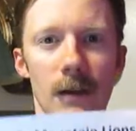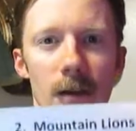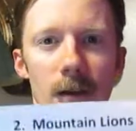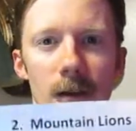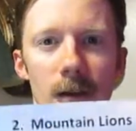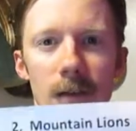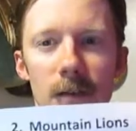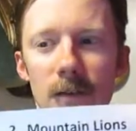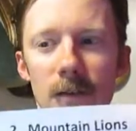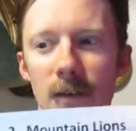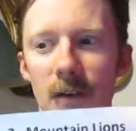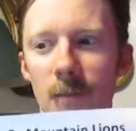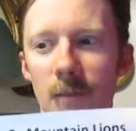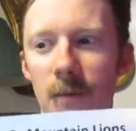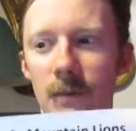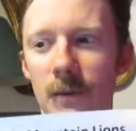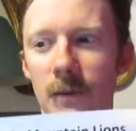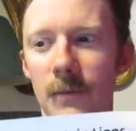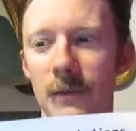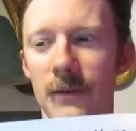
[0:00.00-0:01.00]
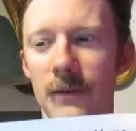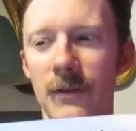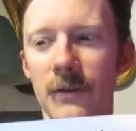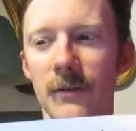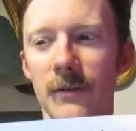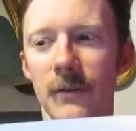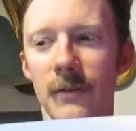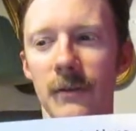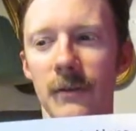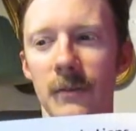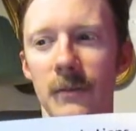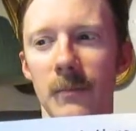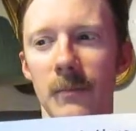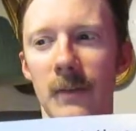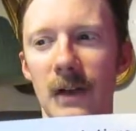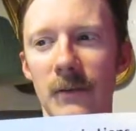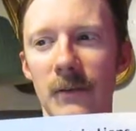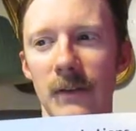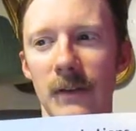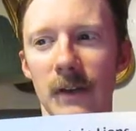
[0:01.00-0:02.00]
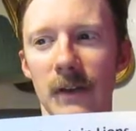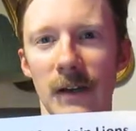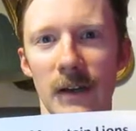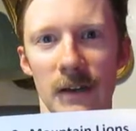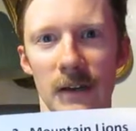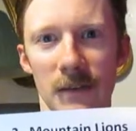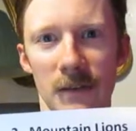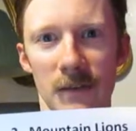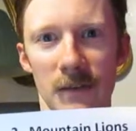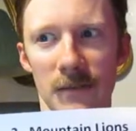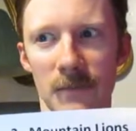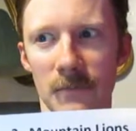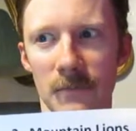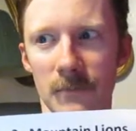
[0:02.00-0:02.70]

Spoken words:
Example number 2, mountain lions.